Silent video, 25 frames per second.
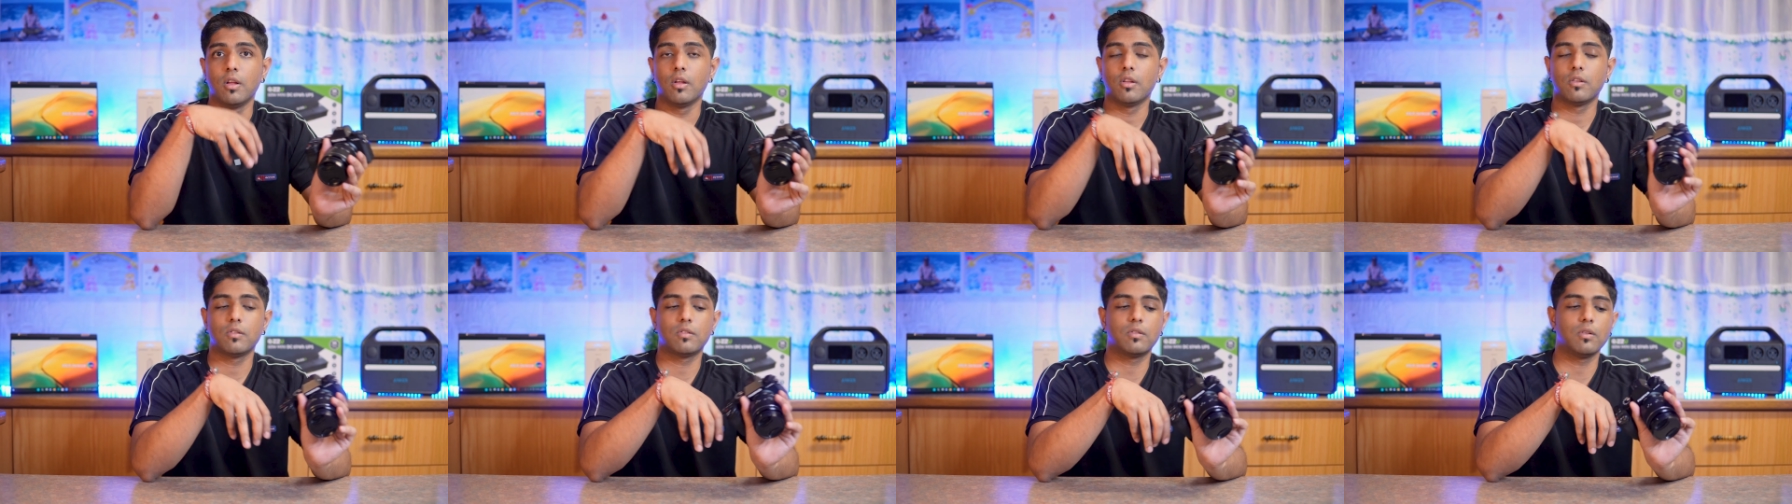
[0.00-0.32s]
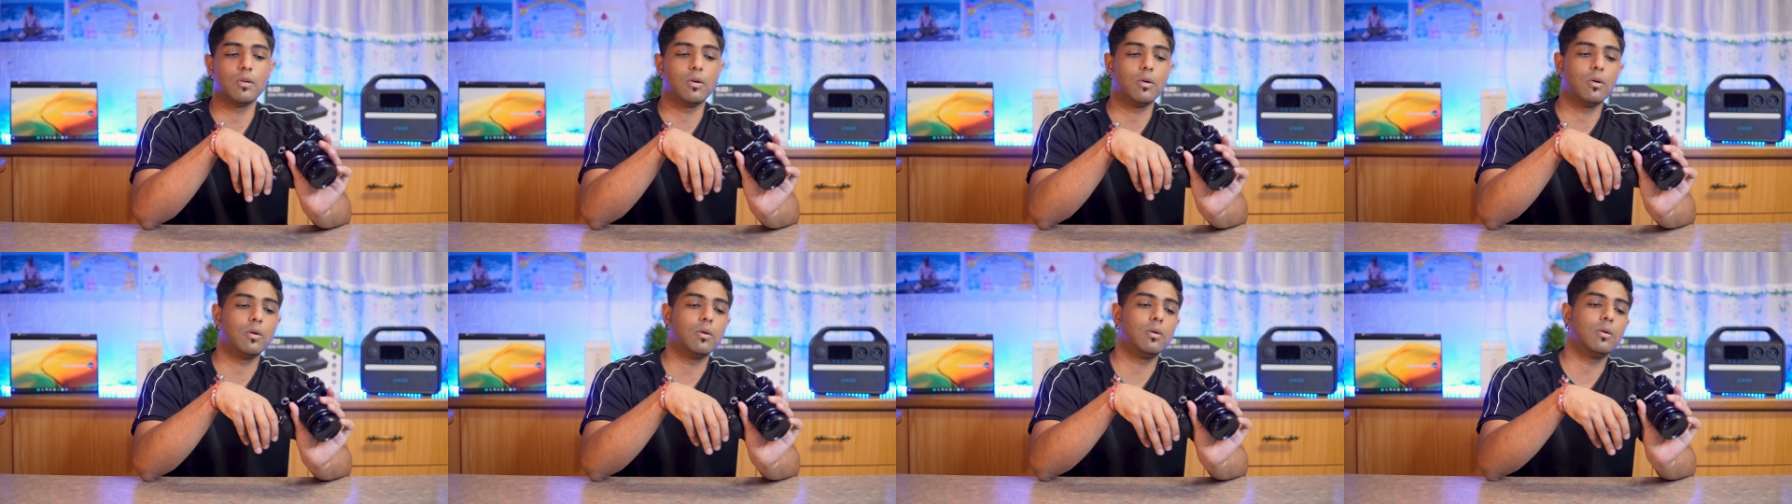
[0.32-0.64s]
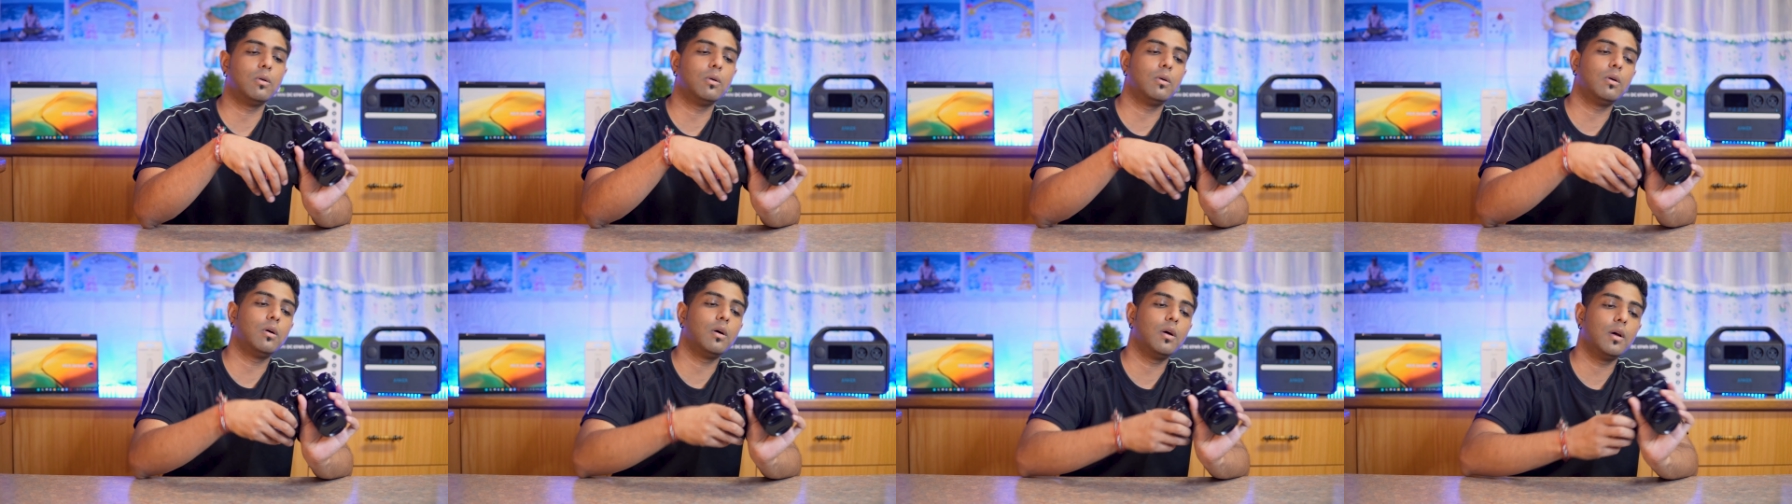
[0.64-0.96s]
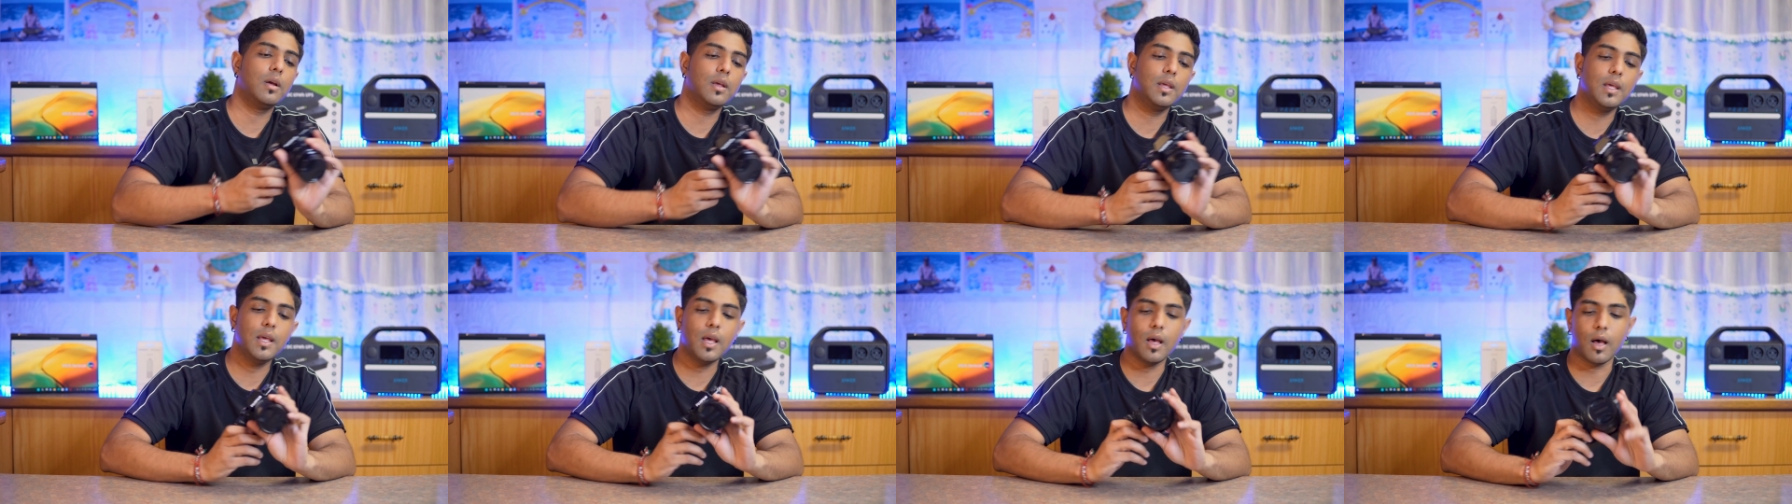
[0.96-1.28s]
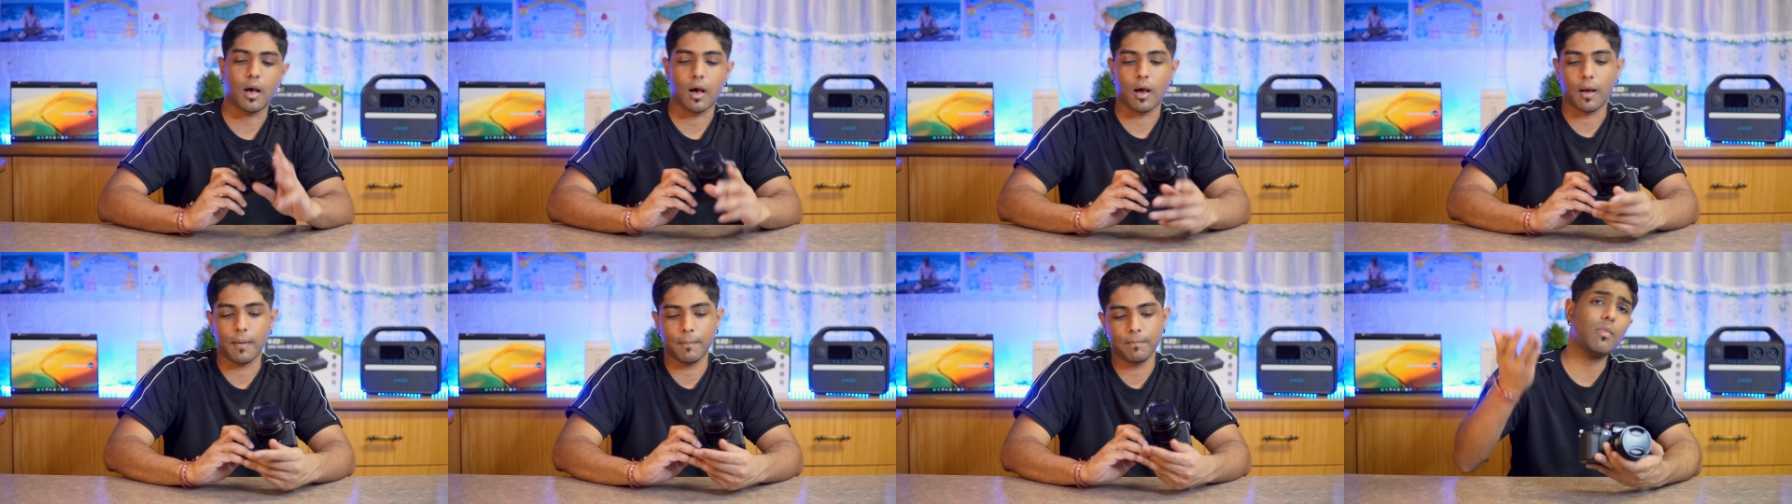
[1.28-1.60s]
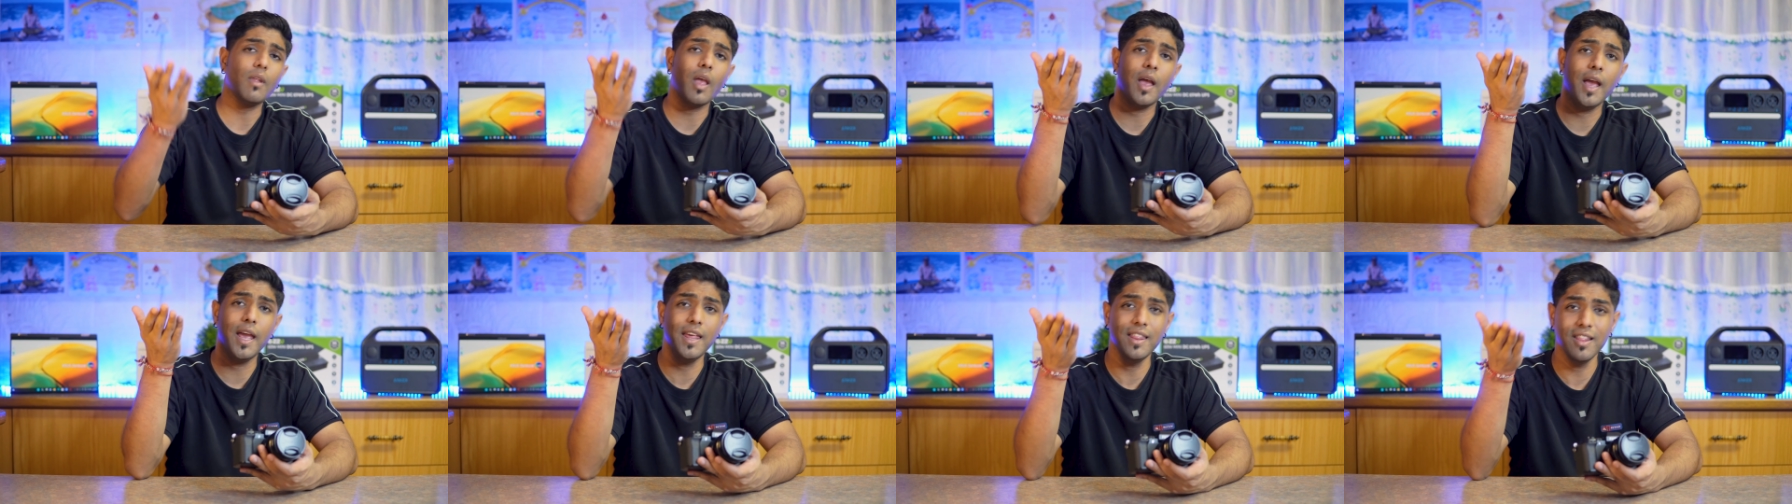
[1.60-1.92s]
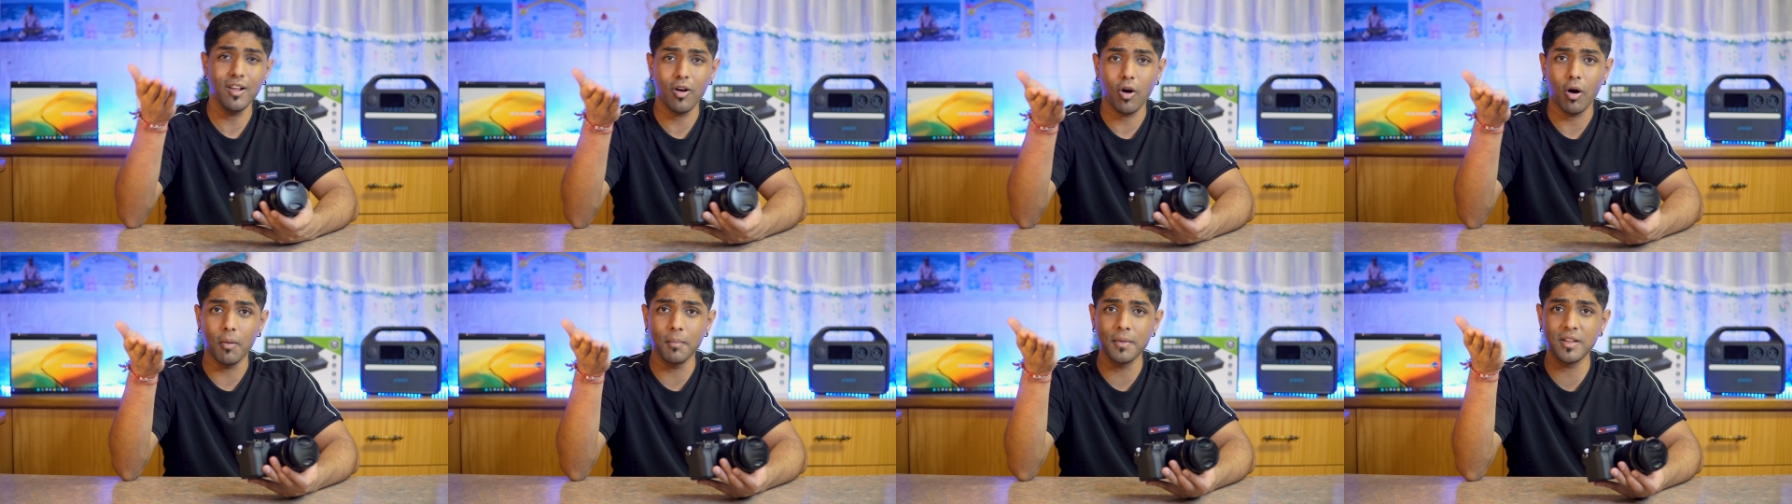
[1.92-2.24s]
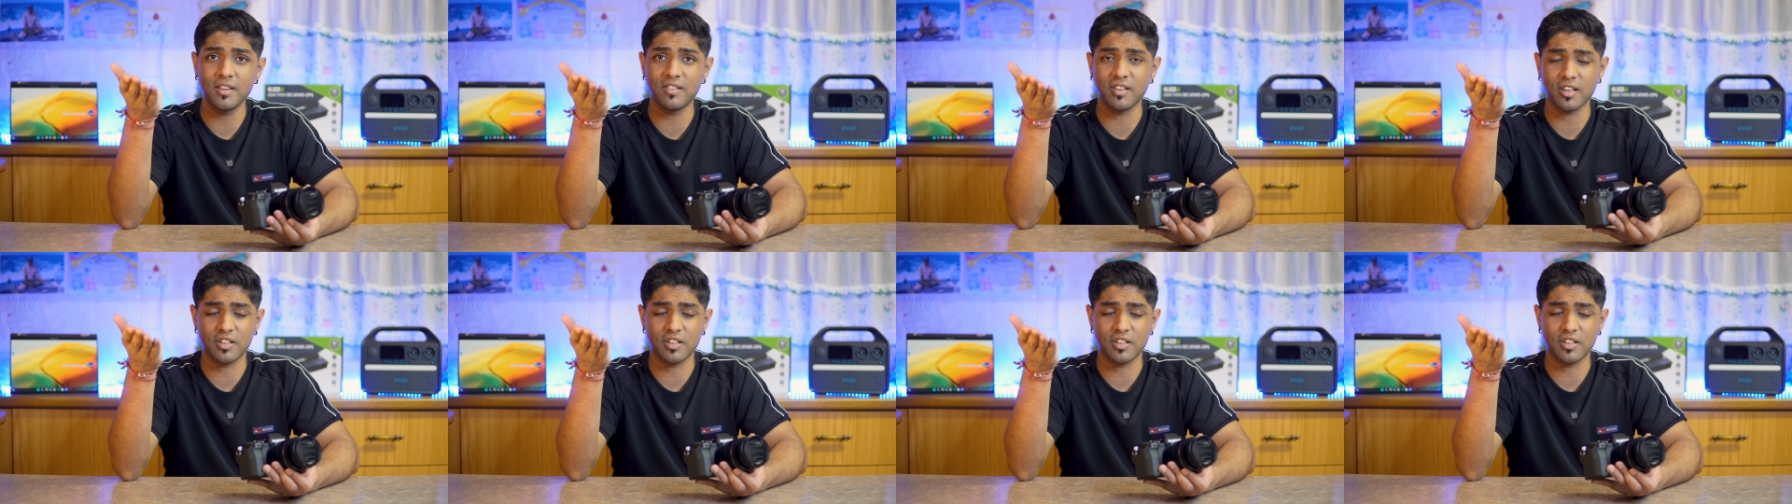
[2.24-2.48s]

So yeah, in the comment